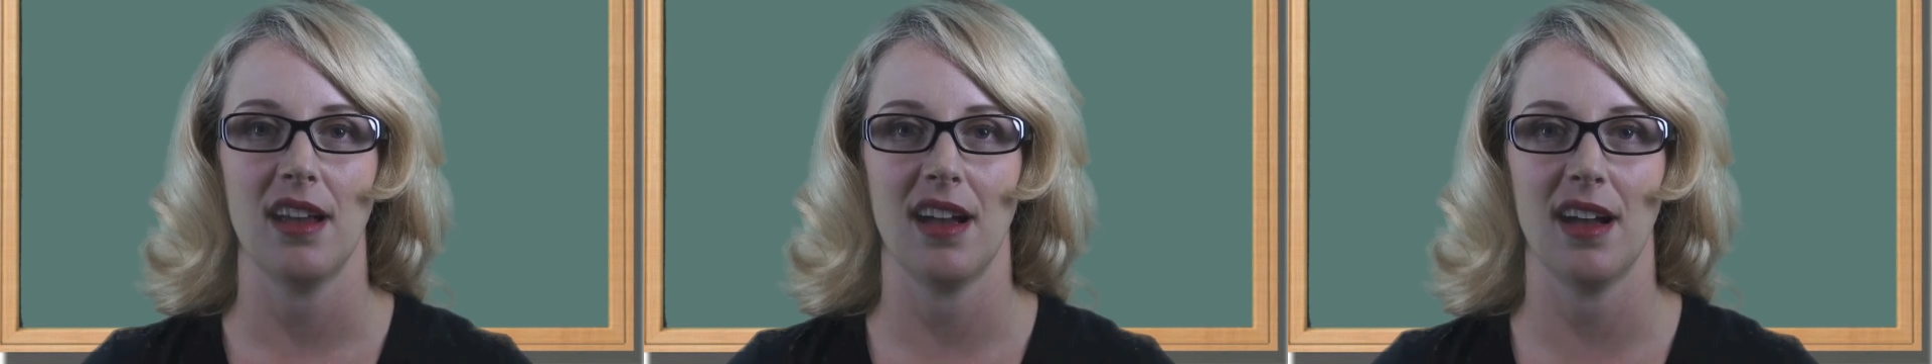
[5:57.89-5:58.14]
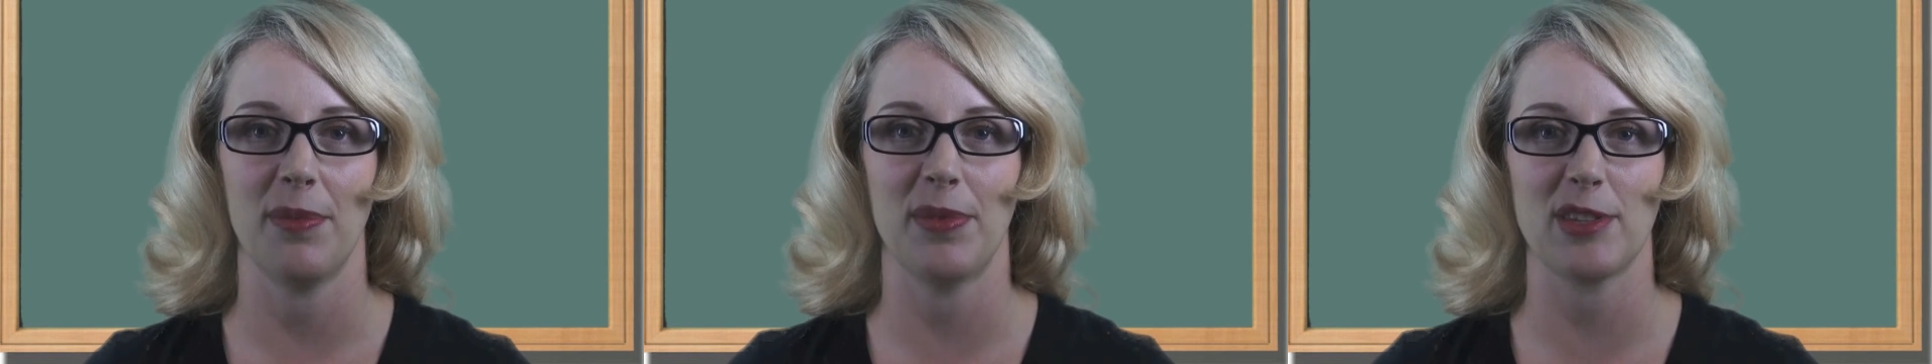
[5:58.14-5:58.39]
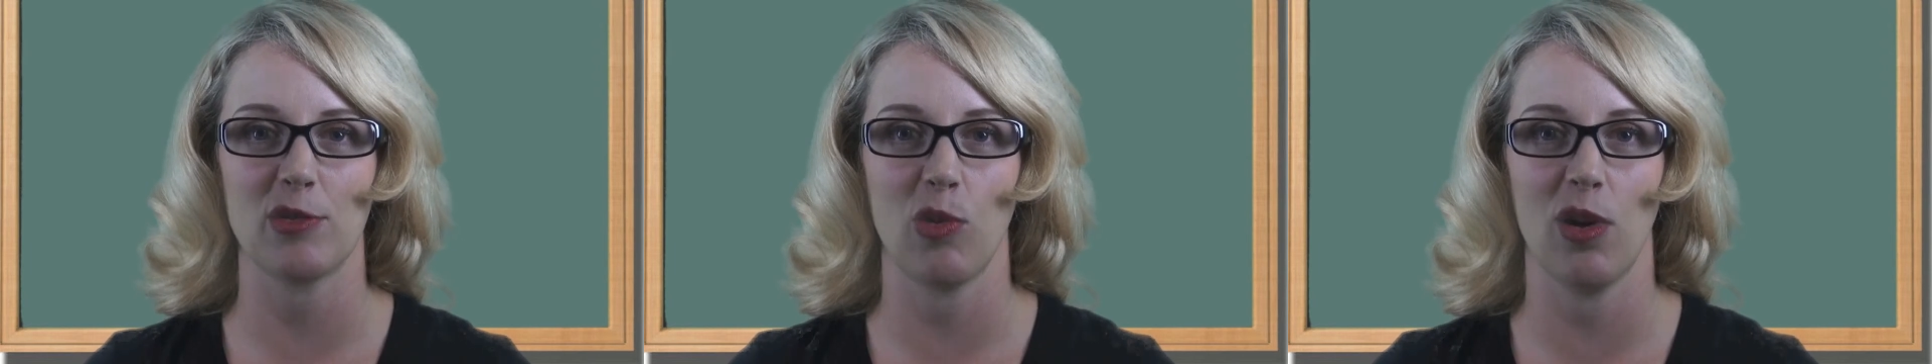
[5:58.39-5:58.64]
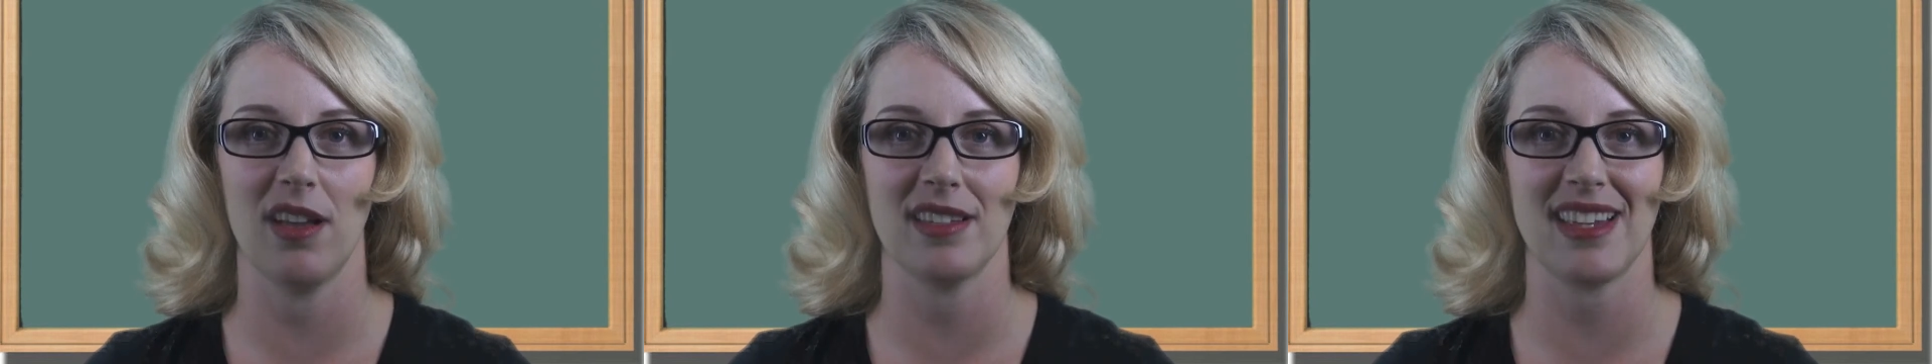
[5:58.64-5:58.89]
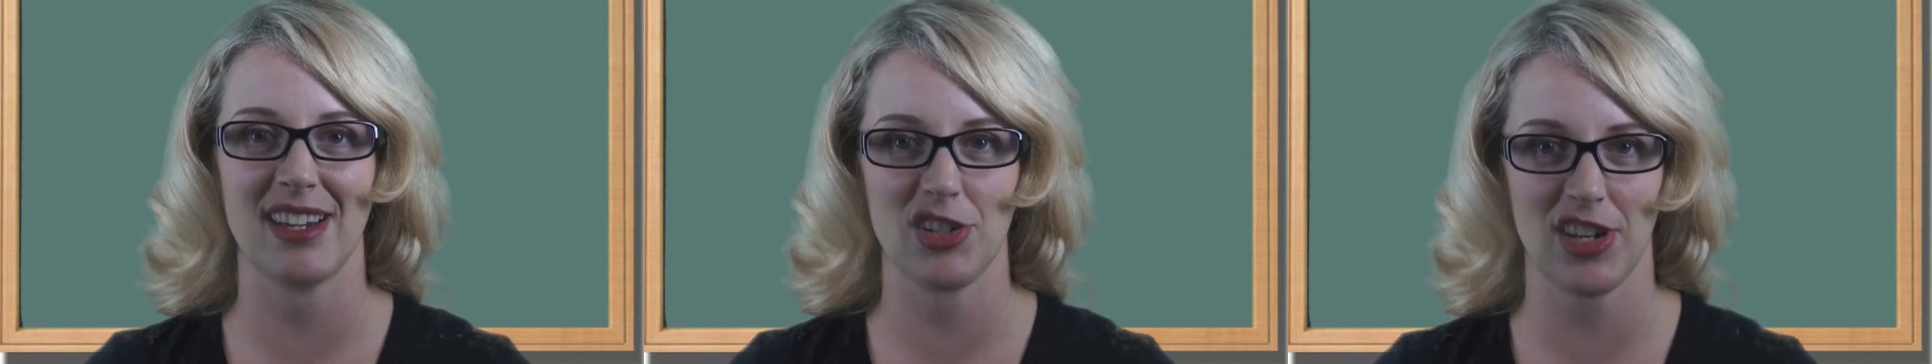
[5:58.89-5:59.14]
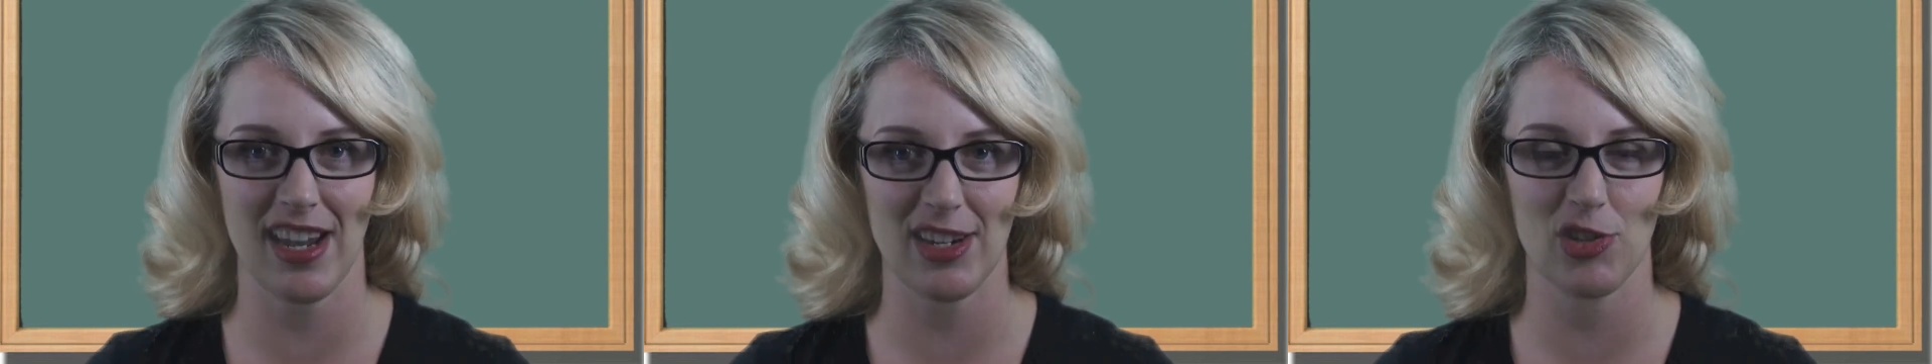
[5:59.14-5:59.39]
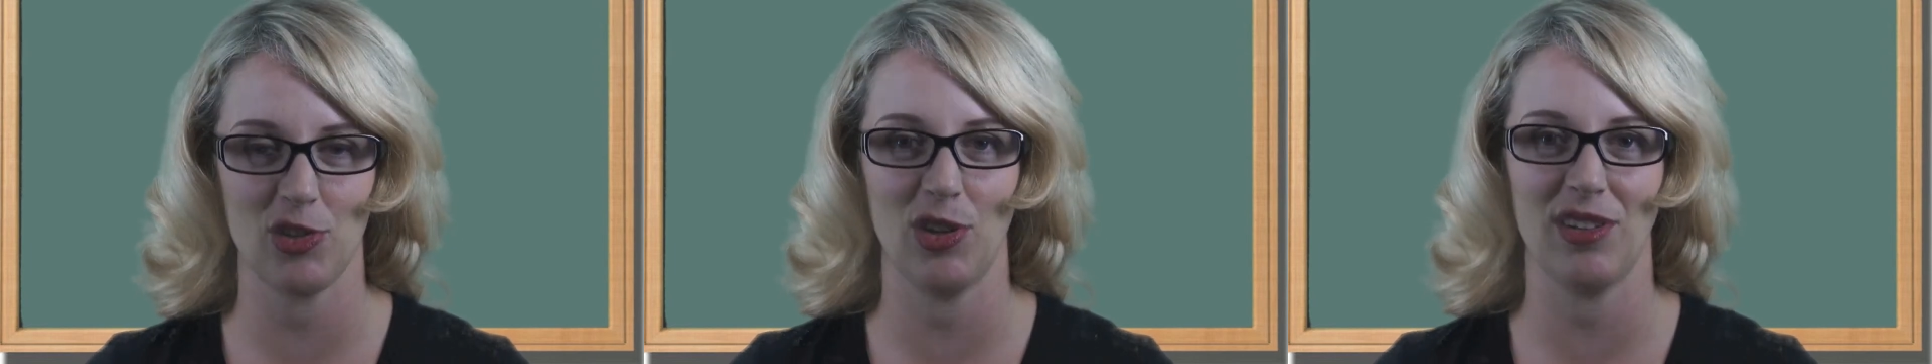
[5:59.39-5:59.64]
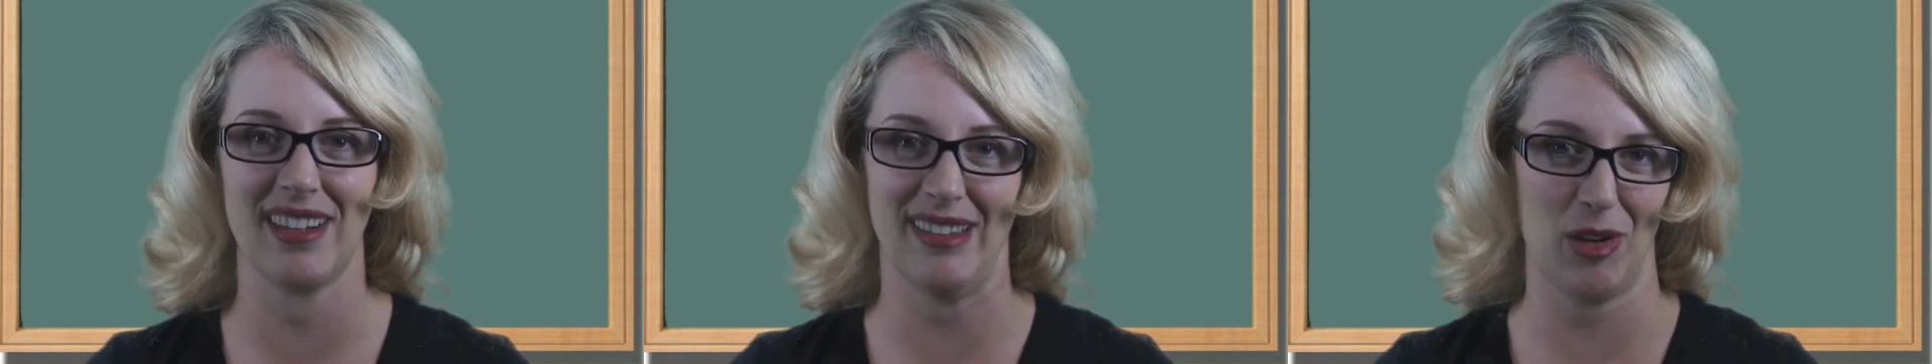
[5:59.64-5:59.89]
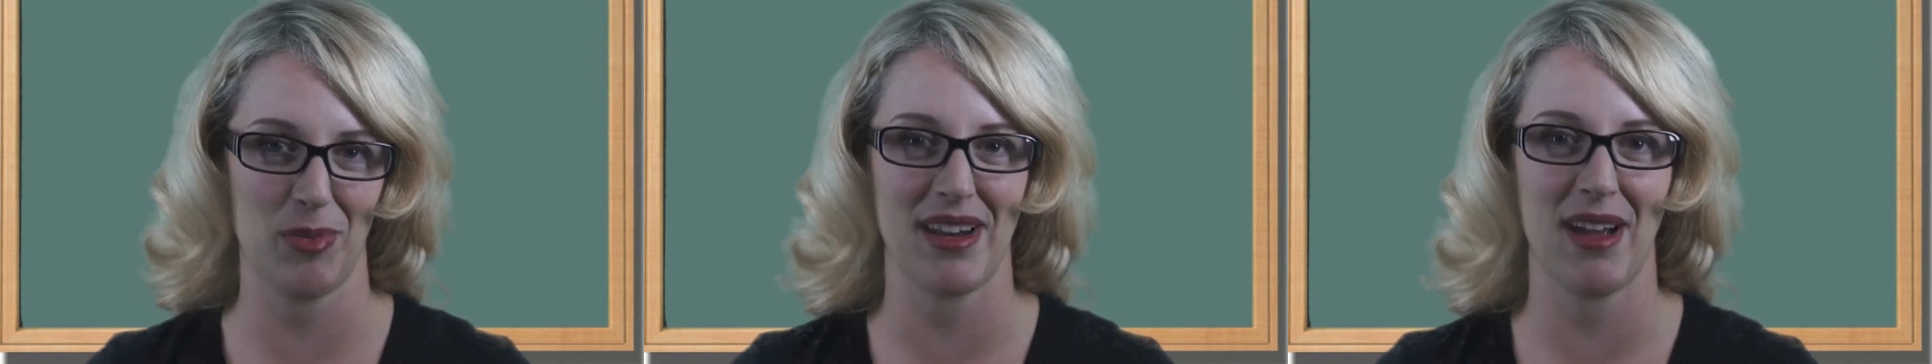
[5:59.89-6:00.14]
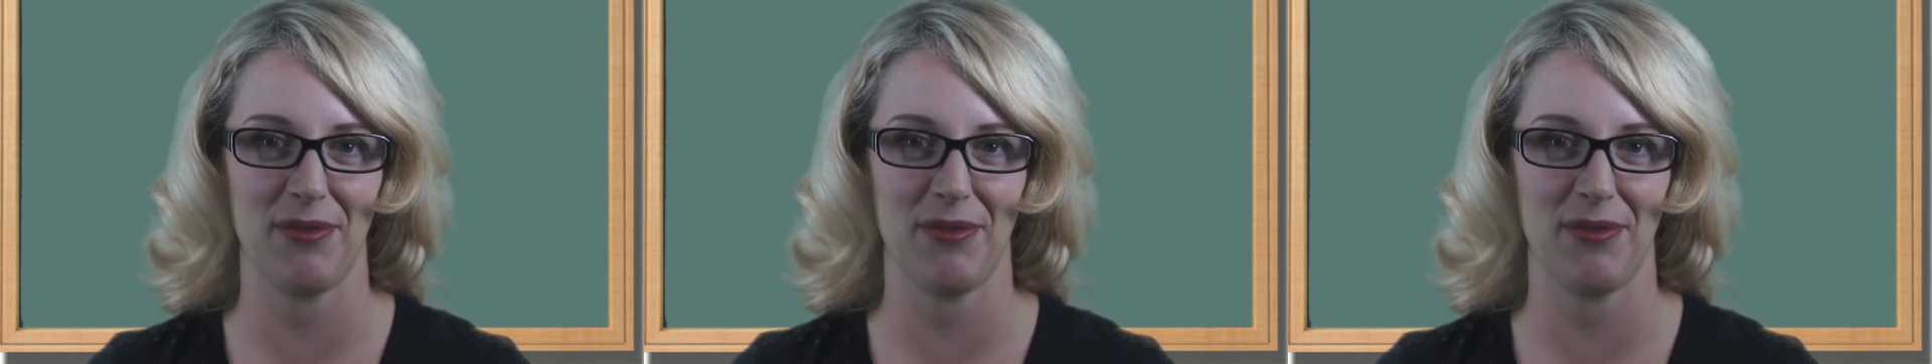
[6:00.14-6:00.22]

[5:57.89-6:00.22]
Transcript: uh, this was educational and a little bit